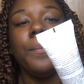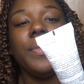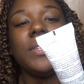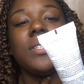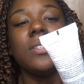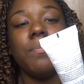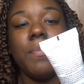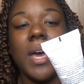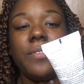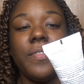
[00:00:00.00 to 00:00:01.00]

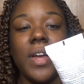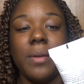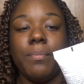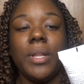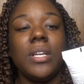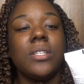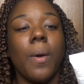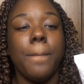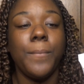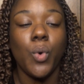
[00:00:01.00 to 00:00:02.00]
plus
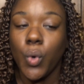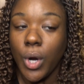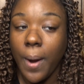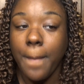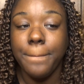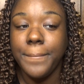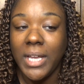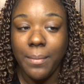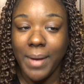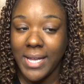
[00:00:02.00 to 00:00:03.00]
pore
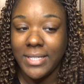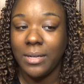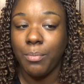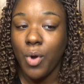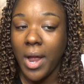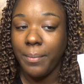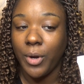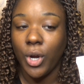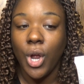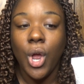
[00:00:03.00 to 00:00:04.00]
minimizing
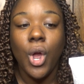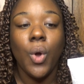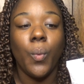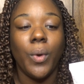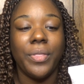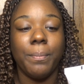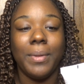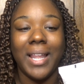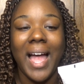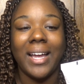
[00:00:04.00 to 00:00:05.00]
primer with
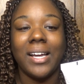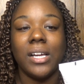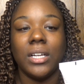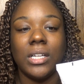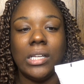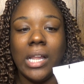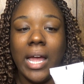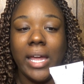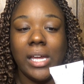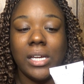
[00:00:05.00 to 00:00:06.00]
black
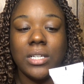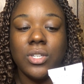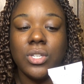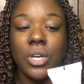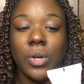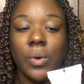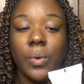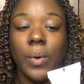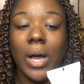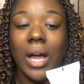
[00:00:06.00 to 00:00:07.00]
clay.
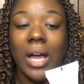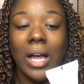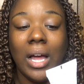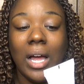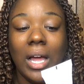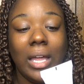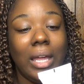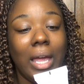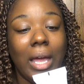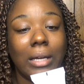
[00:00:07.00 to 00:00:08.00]
So
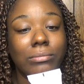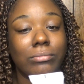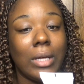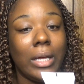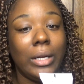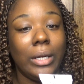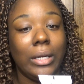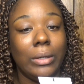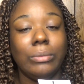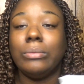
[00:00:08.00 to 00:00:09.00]
yeah, I don't
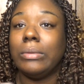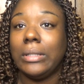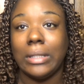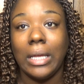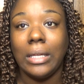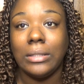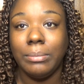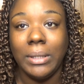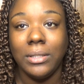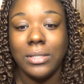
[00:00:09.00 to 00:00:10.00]
know what that
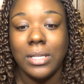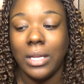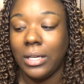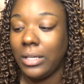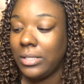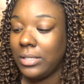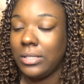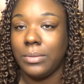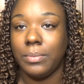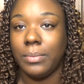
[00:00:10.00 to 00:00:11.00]
means. Like, is
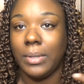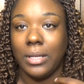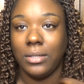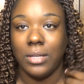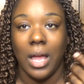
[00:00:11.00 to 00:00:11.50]
it like,